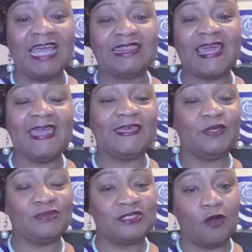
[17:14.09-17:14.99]
Thank
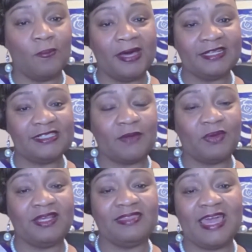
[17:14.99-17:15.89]
you so much. I
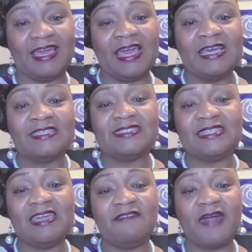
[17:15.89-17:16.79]
want to thank
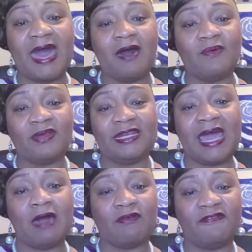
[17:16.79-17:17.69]
Steve Howard and
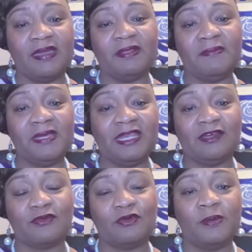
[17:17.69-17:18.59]
Howard Family
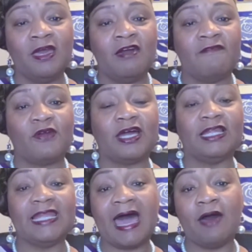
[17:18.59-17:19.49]
Media Group for
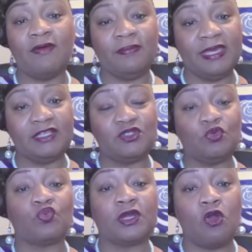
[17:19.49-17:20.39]
allowing me to
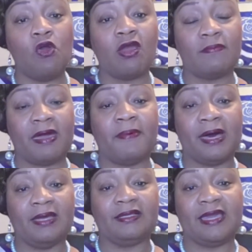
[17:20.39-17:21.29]
record my
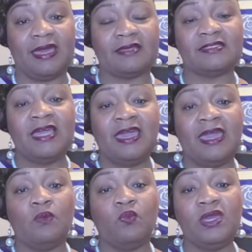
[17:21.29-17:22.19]
podcast.
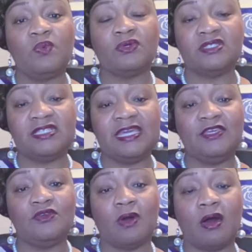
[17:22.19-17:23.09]
And we will see
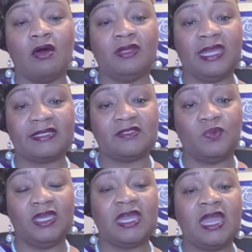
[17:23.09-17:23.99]
you all next
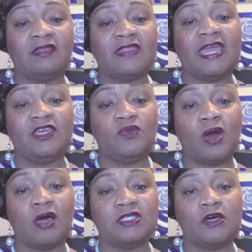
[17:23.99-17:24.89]
week. Thank you
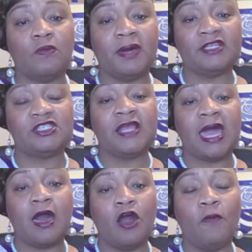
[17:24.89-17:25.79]
all so much.
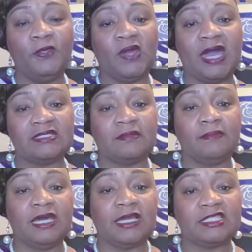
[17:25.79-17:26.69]
I hope you got some
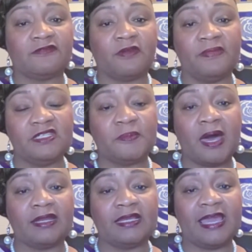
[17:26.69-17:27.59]
nuggets from this
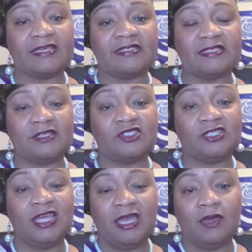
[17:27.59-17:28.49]
podcast
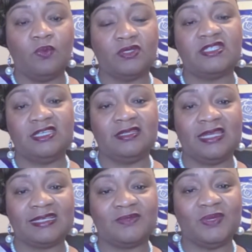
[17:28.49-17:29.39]
session, and we'll see you
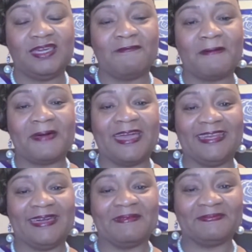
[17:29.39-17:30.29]
next week. Bye bye
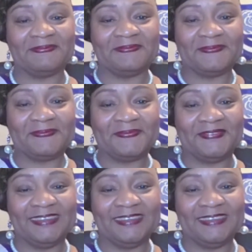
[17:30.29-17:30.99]
now.